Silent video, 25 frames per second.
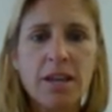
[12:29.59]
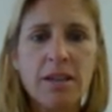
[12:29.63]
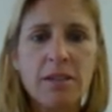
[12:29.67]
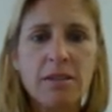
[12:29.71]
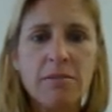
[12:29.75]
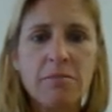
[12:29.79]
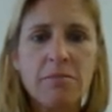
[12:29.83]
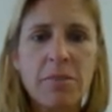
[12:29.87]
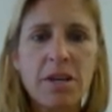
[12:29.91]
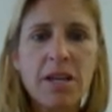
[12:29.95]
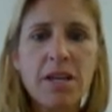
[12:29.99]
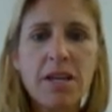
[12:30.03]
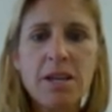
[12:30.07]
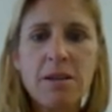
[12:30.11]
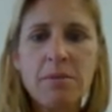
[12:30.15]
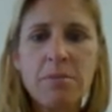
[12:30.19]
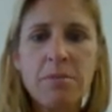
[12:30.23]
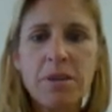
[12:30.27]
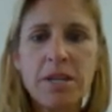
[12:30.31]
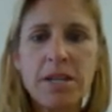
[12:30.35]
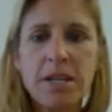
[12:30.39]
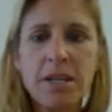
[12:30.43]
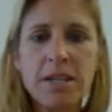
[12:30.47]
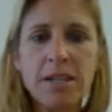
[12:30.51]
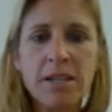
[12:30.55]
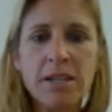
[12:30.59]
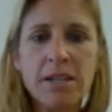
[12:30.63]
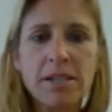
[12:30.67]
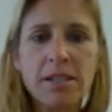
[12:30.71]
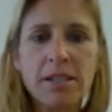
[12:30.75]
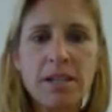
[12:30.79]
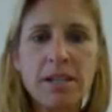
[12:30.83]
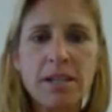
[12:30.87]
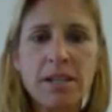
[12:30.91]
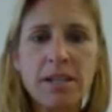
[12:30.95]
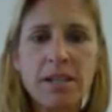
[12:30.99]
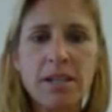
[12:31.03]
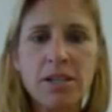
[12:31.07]
The medium piece
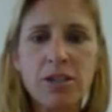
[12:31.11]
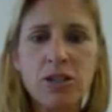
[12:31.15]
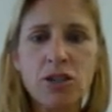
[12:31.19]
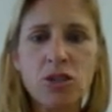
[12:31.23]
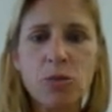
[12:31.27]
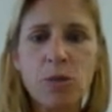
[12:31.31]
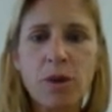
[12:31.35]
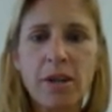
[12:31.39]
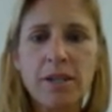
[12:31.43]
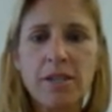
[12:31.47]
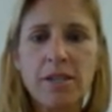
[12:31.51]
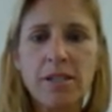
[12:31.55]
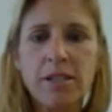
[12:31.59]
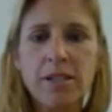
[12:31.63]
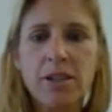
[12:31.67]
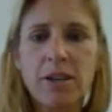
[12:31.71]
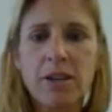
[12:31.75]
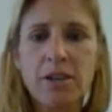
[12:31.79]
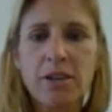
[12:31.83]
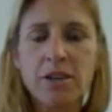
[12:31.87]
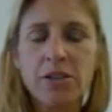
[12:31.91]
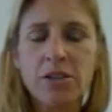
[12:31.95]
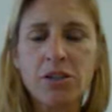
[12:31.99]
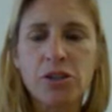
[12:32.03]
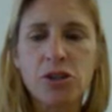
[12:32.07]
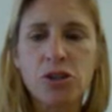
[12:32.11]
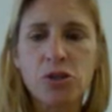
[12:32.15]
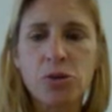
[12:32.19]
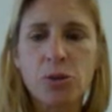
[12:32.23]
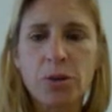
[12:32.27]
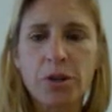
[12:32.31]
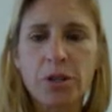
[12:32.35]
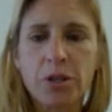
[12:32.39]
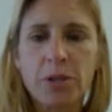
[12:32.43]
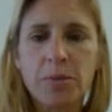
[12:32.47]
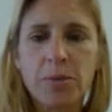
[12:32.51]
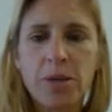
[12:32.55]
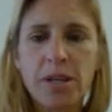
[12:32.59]
is twice as long as the
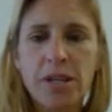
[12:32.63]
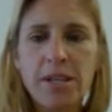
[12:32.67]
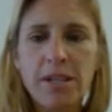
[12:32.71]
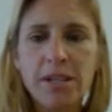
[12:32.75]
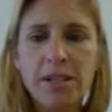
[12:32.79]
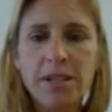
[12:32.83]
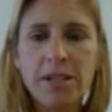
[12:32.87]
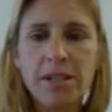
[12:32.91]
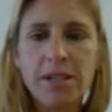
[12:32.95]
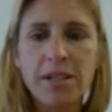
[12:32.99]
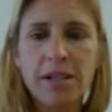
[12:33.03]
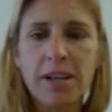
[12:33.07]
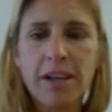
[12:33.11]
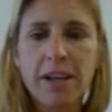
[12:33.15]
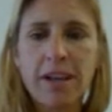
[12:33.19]
shortest piece,